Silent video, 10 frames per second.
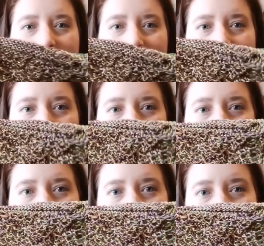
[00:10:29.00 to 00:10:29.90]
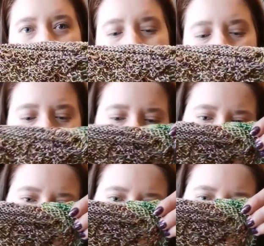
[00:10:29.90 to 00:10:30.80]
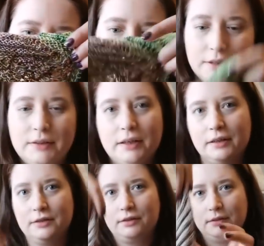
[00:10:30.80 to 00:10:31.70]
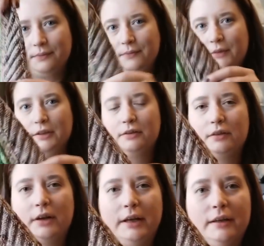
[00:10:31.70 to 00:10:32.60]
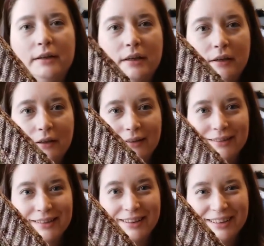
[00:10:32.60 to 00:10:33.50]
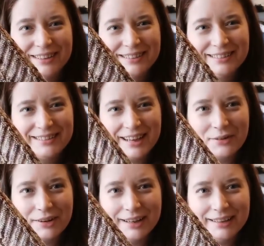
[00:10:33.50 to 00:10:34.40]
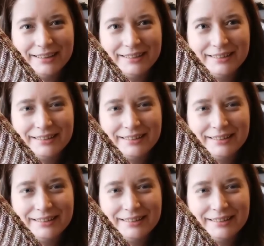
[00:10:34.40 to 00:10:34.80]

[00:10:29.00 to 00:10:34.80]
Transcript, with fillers: This is day 2. Is this the right side? It's, sorry. So, day 1.